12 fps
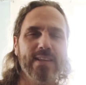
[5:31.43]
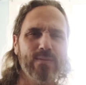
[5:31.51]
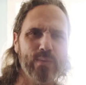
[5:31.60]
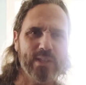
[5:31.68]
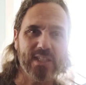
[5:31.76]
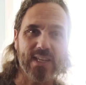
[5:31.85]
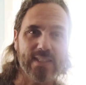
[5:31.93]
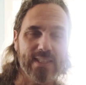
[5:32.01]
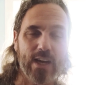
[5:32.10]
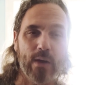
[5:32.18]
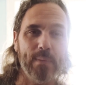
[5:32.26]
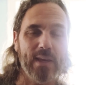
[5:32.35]
which doesn't
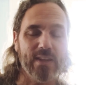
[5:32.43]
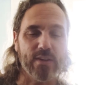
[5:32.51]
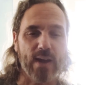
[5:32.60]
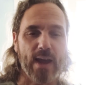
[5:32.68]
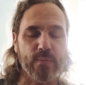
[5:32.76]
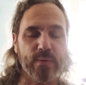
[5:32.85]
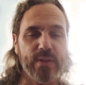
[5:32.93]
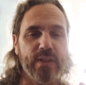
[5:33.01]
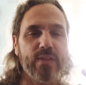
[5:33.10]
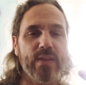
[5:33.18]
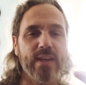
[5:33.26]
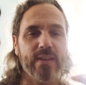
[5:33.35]
help either. I
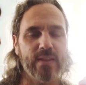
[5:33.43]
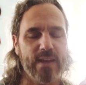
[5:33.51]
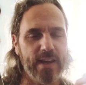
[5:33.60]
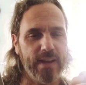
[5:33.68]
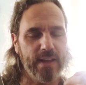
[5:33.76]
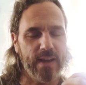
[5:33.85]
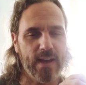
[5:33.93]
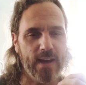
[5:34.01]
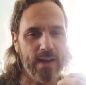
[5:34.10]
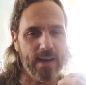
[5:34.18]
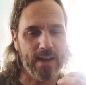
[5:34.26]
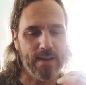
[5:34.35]
really think that
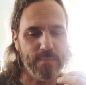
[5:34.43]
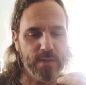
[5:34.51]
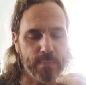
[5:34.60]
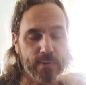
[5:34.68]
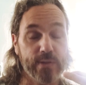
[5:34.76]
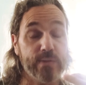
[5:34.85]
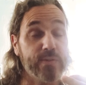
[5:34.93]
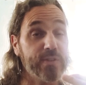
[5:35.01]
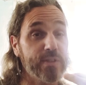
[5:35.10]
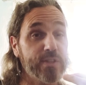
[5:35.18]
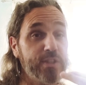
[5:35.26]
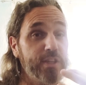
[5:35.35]
uh, the
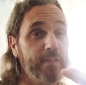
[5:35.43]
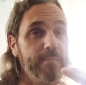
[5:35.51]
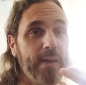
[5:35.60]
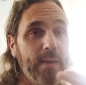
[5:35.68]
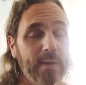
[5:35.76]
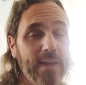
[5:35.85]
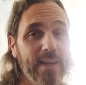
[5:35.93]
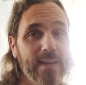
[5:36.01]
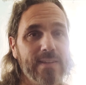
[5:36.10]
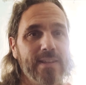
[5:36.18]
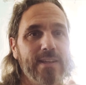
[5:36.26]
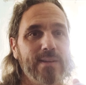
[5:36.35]
producer should have maybe,
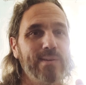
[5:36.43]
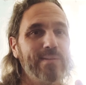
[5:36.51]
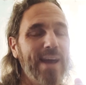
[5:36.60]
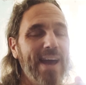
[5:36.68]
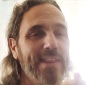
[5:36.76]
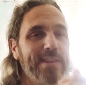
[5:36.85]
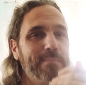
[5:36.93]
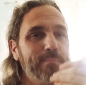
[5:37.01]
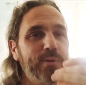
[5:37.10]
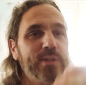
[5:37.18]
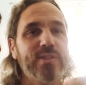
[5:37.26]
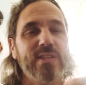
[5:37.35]
you know, had them
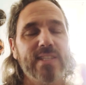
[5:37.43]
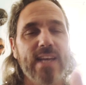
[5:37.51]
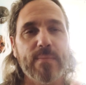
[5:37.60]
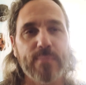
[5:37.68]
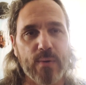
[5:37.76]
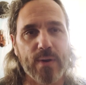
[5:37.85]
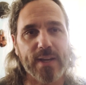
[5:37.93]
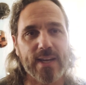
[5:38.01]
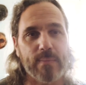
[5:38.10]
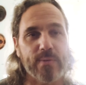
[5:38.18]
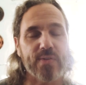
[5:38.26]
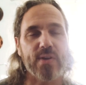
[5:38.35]
push the tempo on a
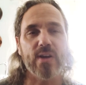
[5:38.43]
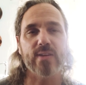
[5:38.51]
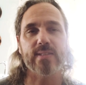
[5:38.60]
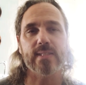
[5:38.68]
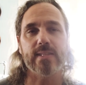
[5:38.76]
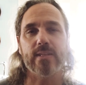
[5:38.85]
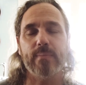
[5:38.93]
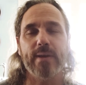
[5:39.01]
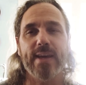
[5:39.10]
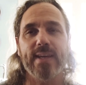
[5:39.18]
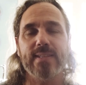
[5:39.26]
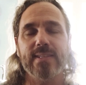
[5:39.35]
couple songs a little
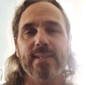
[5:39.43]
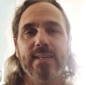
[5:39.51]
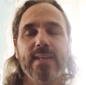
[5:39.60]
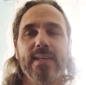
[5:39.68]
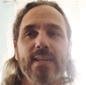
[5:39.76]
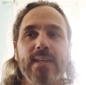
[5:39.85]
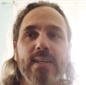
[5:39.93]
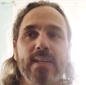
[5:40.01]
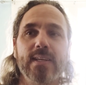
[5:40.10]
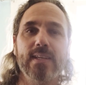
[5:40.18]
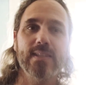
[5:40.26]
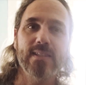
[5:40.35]
bit
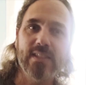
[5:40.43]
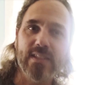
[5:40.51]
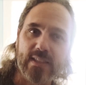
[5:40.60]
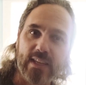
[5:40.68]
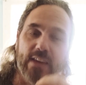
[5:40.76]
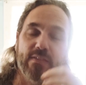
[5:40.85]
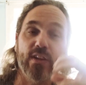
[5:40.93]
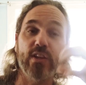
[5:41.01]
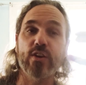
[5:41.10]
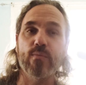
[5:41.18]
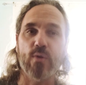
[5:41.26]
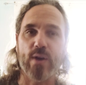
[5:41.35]
just to give it a
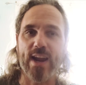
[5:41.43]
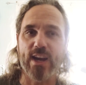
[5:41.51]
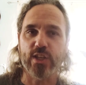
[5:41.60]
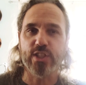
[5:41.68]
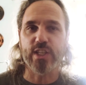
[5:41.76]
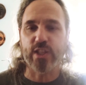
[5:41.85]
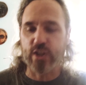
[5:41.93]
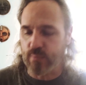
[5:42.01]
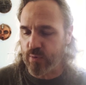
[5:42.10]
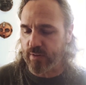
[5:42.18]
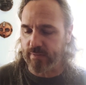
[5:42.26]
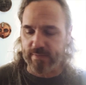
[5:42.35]
little more energy, a little
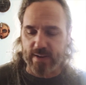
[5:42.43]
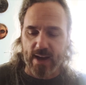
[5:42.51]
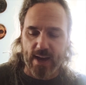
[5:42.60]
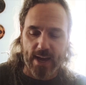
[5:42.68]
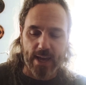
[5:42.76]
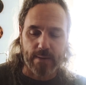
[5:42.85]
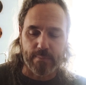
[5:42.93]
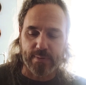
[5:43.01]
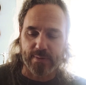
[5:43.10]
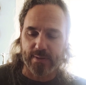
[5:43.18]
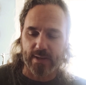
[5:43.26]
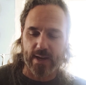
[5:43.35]
more vibe.
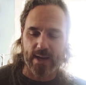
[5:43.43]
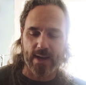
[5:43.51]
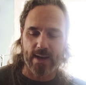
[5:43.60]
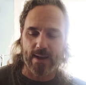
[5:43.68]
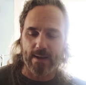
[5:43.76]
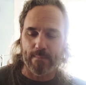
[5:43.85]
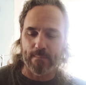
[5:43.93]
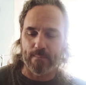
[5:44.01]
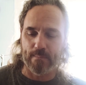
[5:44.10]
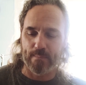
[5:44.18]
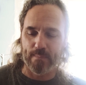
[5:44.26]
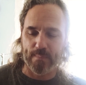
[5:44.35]
Um,